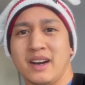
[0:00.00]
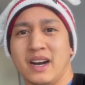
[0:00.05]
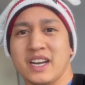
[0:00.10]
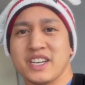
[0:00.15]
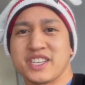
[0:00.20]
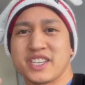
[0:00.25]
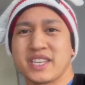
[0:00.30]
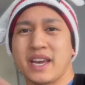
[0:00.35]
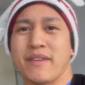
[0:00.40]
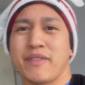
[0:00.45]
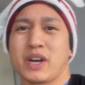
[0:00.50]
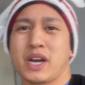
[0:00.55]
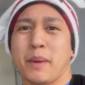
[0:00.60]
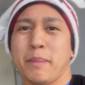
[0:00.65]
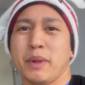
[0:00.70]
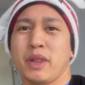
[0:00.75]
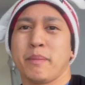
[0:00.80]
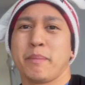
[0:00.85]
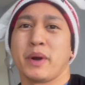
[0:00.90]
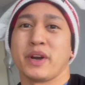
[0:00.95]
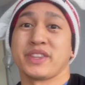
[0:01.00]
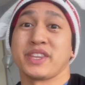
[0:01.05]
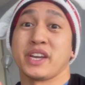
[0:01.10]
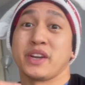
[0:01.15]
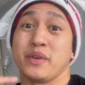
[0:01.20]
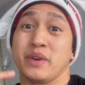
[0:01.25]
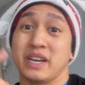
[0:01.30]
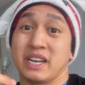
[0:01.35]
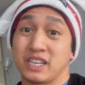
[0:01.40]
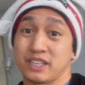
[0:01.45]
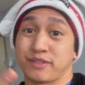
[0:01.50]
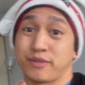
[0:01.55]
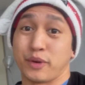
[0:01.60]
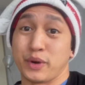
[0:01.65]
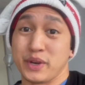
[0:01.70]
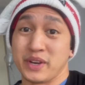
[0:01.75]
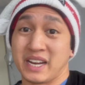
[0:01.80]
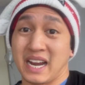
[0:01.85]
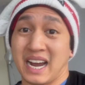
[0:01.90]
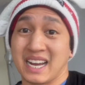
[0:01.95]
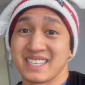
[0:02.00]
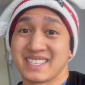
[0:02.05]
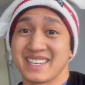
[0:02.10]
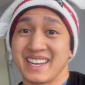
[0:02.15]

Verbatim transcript: I just have a couple of birthday greetings for you guys